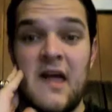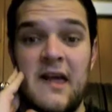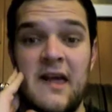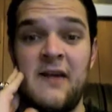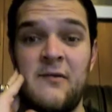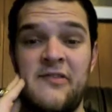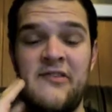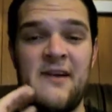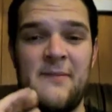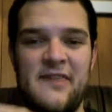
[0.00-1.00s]
Hey,
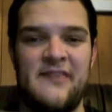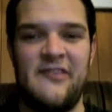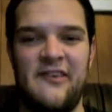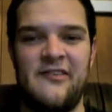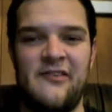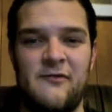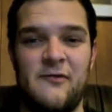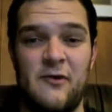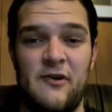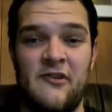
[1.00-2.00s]
what's up? This is, of
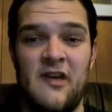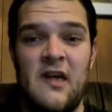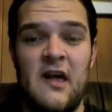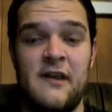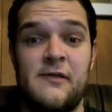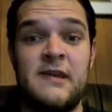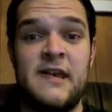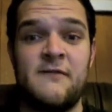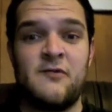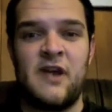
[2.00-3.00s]
course, another
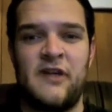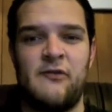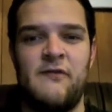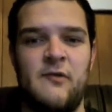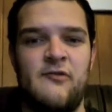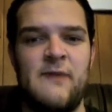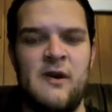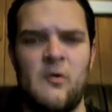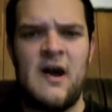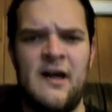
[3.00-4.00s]
League of Critics review. It's
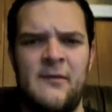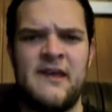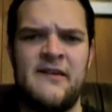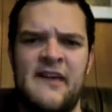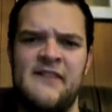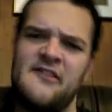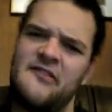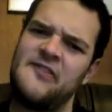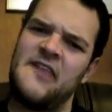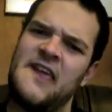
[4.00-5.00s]
been a while because I had
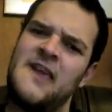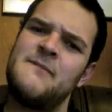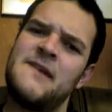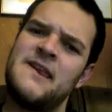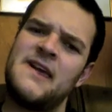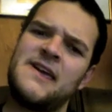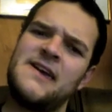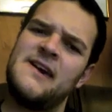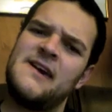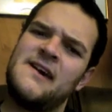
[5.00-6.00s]
this thing in my neck,
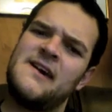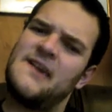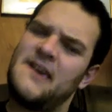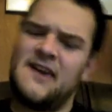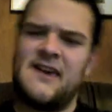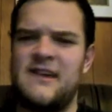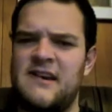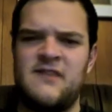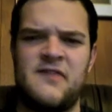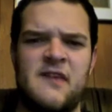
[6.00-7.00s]
and I
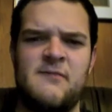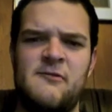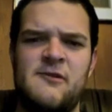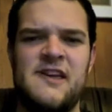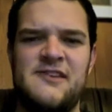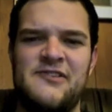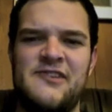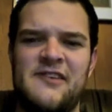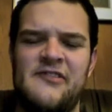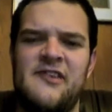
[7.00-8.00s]
didn't think it'd be really
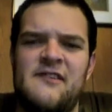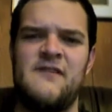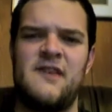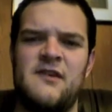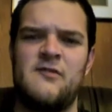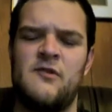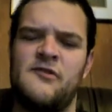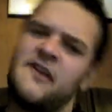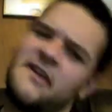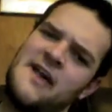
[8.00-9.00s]
interesting to see a video where
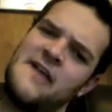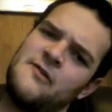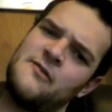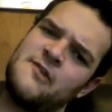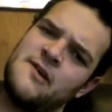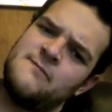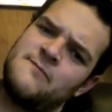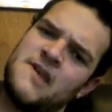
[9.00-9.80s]
it's like that the whole time.